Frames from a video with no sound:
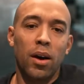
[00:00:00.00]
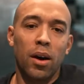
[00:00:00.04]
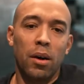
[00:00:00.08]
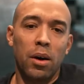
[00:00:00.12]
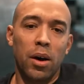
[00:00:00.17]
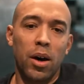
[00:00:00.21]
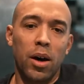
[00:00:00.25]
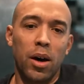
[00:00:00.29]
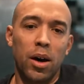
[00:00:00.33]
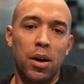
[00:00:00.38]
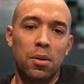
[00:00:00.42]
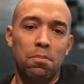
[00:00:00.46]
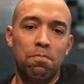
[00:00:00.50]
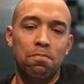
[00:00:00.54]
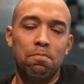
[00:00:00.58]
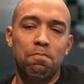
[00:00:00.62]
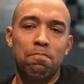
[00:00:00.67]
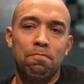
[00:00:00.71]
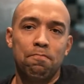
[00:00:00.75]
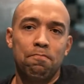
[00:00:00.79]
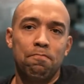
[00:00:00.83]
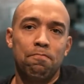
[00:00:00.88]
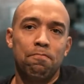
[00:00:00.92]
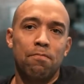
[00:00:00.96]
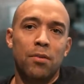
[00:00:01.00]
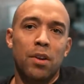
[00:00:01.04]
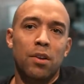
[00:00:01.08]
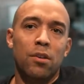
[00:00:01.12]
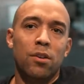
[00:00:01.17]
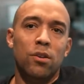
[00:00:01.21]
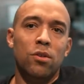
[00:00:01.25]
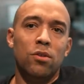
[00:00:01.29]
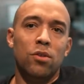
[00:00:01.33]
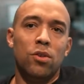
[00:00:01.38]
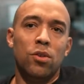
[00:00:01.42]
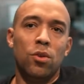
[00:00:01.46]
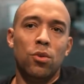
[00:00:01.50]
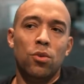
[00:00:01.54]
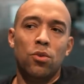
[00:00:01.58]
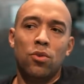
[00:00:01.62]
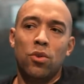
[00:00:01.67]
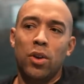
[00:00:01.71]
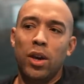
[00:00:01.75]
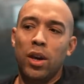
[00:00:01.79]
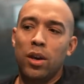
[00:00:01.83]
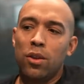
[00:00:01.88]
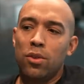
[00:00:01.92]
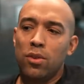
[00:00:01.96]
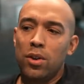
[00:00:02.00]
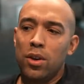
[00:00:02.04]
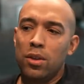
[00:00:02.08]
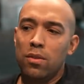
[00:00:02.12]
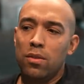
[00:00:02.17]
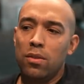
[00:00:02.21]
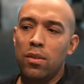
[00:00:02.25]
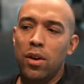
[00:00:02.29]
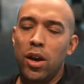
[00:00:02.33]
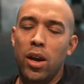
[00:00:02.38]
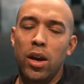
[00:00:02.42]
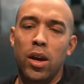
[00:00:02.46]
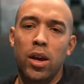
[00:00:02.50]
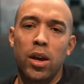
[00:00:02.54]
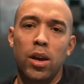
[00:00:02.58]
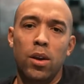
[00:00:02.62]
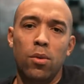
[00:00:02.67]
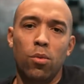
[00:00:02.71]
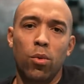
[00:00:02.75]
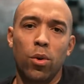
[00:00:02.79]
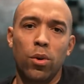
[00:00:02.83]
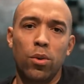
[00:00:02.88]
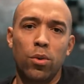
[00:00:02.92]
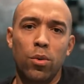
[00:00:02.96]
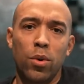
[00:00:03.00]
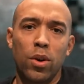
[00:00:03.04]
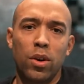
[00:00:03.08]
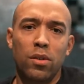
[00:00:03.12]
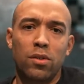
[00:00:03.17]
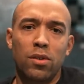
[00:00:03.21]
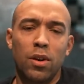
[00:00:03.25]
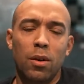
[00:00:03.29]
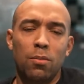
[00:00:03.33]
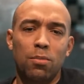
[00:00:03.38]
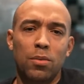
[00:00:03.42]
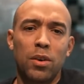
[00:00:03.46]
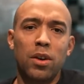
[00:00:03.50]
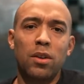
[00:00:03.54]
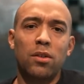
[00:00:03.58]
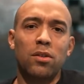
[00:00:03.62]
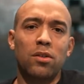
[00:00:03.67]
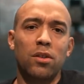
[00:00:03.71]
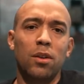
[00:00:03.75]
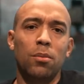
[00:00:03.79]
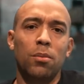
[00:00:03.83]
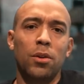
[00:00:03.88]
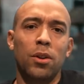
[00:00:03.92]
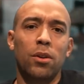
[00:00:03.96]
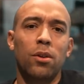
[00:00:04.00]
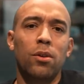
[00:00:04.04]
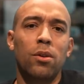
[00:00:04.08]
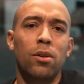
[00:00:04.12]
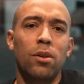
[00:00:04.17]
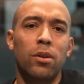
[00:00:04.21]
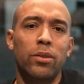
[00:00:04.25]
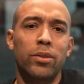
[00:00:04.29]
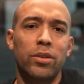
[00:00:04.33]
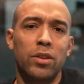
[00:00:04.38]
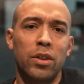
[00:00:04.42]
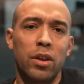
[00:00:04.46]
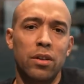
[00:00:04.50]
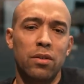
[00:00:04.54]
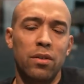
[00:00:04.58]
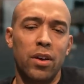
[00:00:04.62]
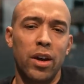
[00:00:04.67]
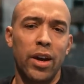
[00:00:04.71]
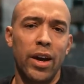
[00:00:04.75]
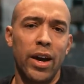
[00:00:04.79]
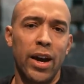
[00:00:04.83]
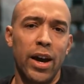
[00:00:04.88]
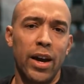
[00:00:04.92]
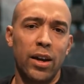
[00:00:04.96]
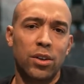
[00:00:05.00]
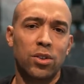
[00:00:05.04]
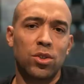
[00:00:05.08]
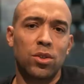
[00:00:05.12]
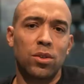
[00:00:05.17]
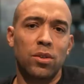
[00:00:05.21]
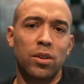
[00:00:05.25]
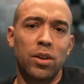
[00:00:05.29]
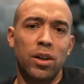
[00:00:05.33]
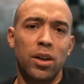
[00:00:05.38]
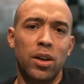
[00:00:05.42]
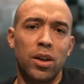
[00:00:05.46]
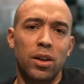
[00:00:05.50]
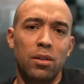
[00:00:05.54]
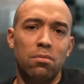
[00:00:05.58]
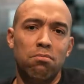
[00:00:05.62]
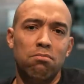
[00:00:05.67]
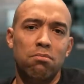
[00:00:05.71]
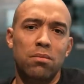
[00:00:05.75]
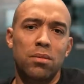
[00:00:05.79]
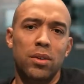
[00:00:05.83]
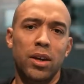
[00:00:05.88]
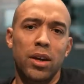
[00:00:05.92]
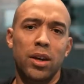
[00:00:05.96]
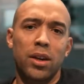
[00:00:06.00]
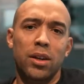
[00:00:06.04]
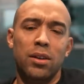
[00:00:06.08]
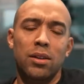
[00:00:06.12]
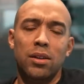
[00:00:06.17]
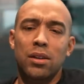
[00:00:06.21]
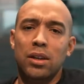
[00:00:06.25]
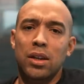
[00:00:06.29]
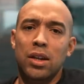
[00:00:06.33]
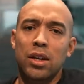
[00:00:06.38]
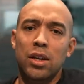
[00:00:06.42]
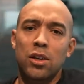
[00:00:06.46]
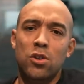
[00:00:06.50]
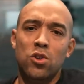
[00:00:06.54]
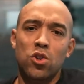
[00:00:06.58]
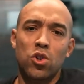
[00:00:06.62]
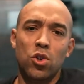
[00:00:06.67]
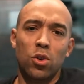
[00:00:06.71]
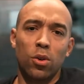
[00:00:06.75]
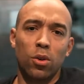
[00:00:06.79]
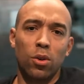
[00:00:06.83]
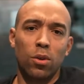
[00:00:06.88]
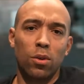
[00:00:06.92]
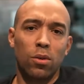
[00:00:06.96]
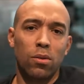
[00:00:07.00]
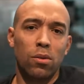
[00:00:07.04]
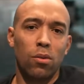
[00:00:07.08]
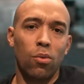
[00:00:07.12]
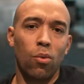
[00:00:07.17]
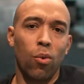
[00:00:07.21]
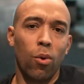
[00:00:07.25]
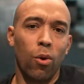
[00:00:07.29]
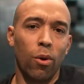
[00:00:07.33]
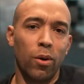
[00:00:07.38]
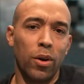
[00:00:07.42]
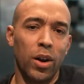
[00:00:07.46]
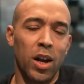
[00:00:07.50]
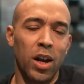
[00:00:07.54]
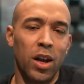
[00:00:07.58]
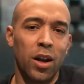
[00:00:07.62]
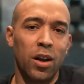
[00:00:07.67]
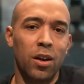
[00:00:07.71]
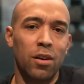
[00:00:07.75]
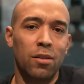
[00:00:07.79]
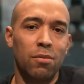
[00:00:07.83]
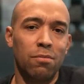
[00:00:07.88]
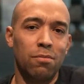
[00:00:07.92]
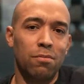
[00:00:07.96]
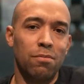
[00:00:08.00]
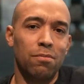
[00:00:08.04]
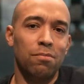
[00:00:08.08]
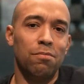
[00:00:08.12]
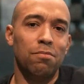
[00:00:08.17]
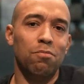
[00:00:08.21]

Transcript: Um, do you think that they were doing something similar, that they actually did heed your warning?